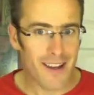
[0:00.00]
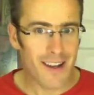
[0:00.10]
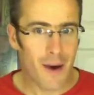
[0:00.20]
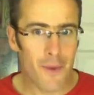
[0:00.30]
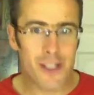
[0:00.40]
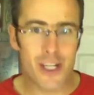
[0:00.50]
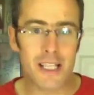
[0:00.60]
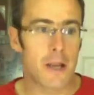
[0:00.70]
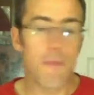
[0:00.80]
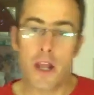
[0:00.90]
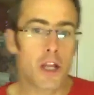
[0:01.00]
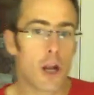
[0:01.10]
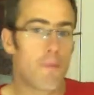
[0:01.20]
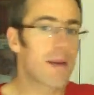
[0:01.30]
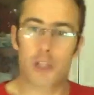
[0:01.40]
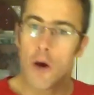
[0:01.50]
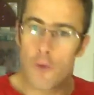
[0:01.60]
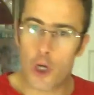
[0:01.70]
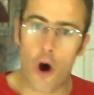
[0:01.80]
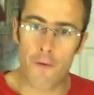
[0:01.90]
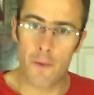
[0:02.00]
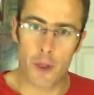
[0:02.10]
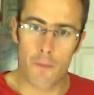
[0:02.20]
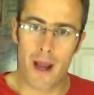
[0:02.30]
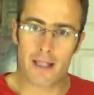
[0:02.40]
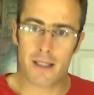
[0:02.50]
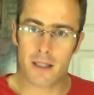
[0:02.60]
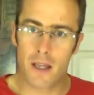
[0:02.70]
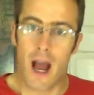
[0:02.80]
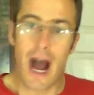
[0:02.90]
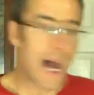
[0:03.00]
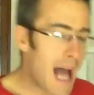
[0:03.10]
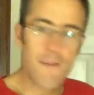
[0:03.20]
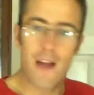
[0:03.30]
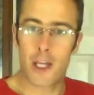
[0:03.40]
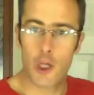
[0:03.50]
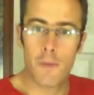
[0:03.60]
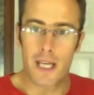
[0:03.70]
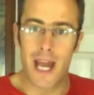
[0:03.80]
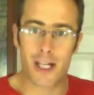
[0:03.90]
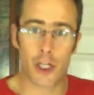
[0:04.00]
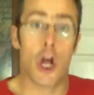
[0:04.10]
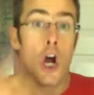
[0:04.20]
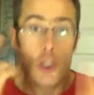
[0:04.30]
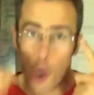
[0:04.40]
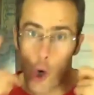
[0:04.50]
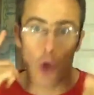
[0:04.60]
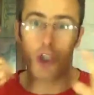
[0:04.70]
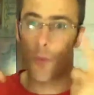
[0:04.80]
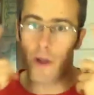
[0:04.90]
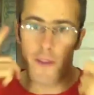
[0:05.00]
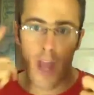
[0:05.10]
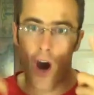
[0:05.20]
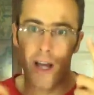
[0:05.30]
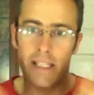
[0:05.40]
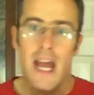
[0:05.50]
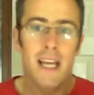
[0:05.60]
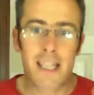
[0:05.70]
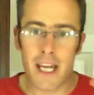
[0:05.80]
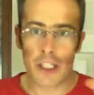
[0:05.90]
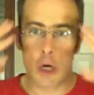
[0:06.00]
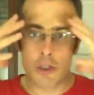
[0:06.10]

which is, you know, being able to go for a coffee with your mates and have that human connection, to look someone in the eyes, get a dose of